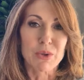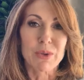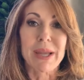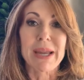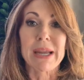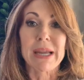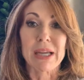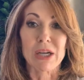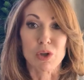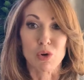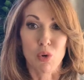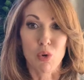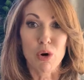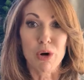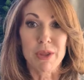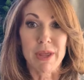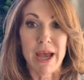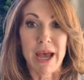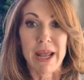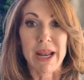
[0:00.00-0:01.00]
do they
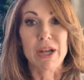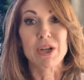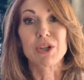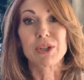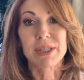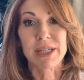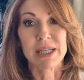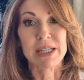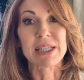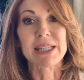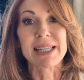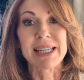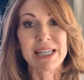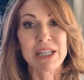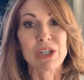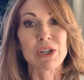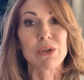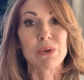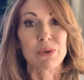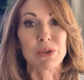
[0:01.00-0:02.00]
ignore that and just
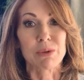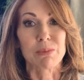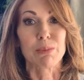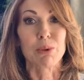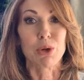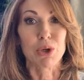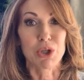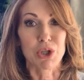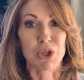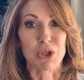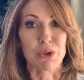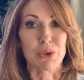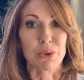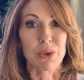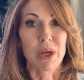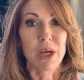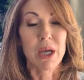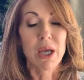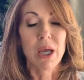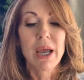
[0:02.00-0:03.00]
continue to push
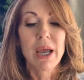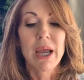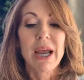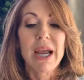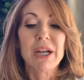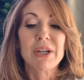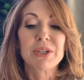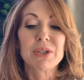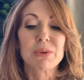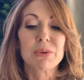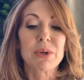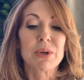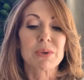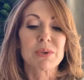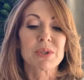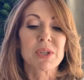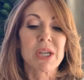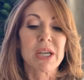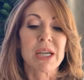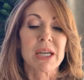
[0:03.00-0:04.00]
you and do
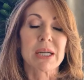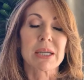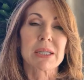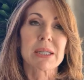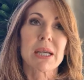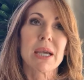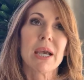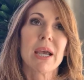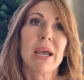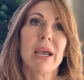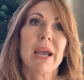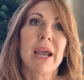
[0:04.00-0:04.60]
those things?